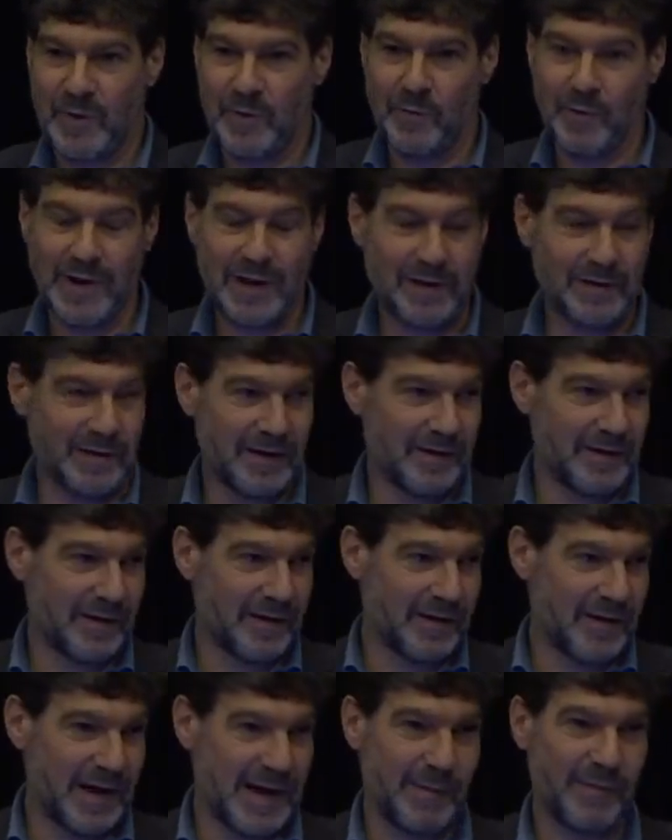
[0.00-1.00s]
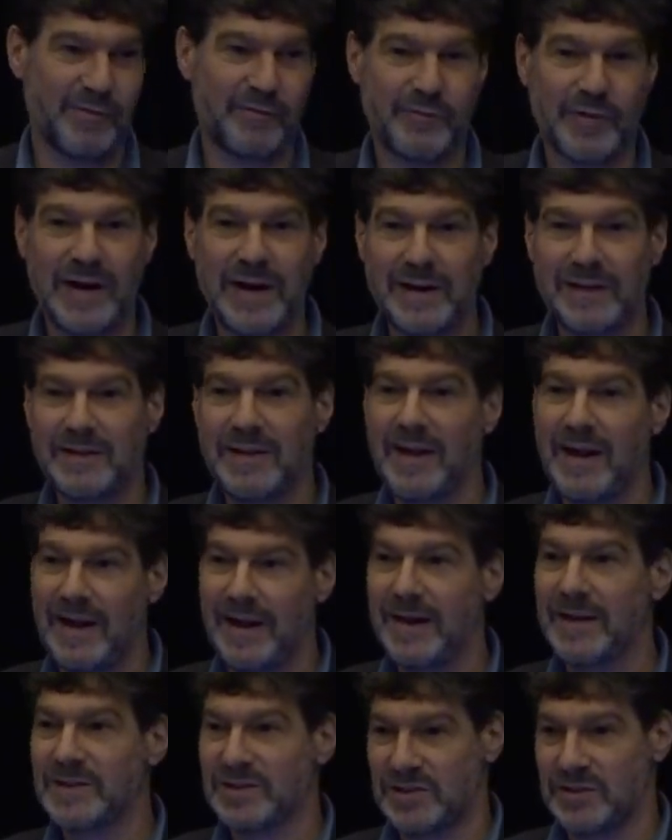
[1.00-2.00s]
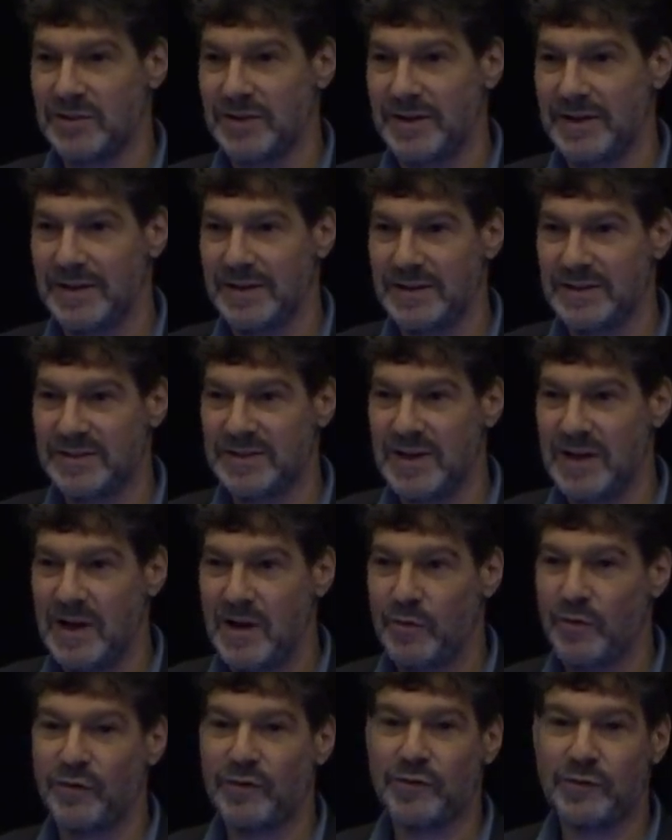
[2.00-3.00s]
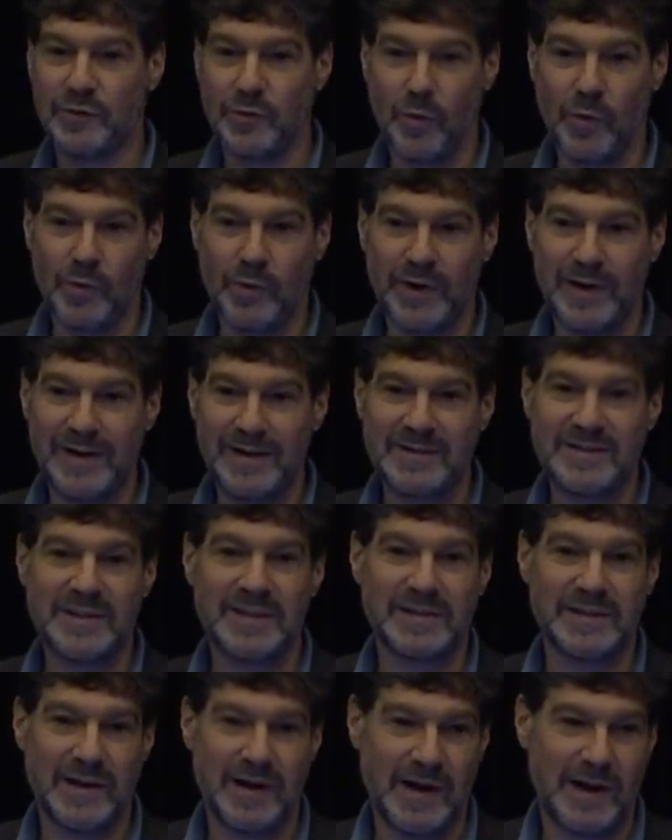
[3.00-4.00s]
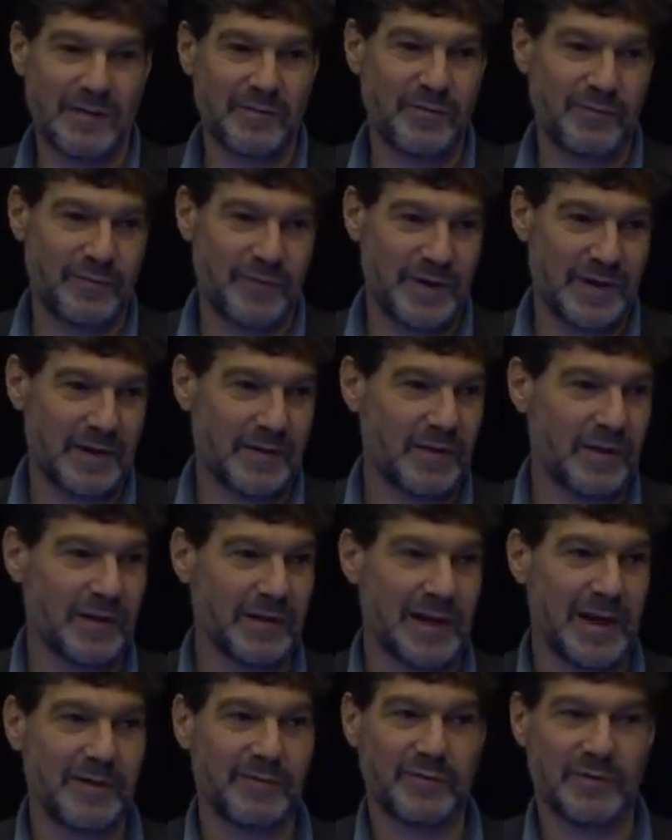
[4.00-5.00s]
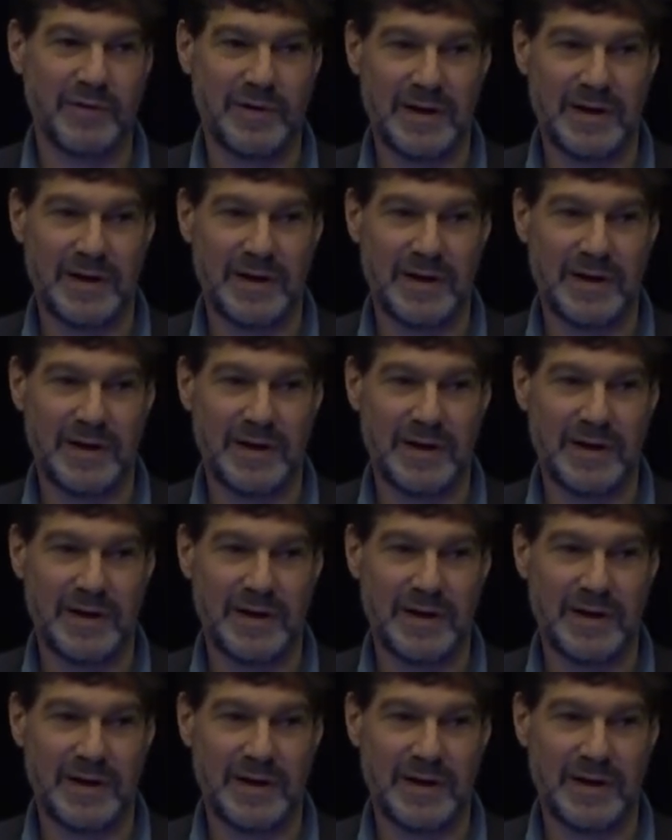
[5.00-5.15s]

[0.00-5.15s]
Well, I'm afraid the answer is the story did not fit the left